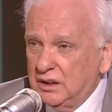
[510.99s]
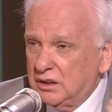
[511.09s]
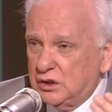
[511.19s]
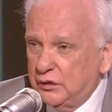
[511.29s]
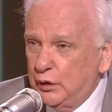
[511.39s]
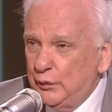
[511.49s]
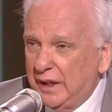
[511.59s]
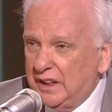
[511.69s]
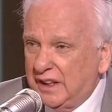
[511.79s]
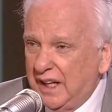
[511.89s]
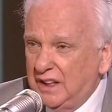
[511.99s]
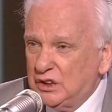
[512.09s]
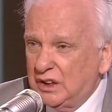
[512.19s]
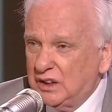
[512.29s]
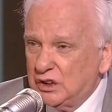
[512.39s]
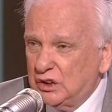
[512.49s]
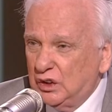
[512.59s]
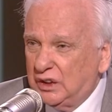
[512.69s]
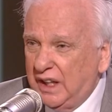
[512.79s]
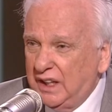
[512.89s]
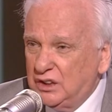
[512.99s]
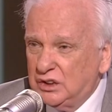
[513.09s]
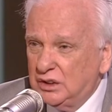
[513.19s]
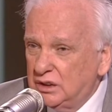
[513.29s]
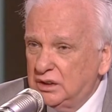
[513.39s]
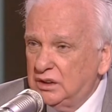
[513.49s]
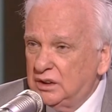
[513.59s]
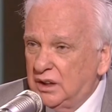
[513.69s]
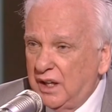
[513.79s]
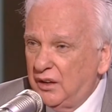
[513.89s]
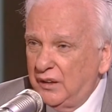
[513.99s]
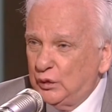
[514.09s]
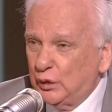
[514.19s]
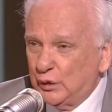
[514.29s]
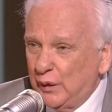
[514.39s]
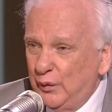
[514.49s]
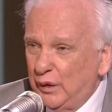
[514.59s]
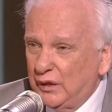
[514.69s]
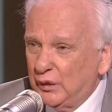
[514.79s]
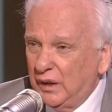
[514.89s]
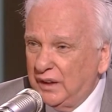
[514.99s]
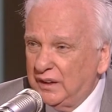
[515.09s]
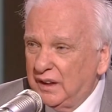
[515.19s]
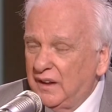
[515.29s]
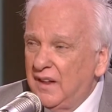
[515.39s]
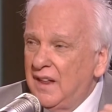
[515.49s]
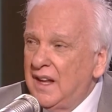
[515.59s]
It's if you make a case and it's a good case, I don't have to agree with it or anything.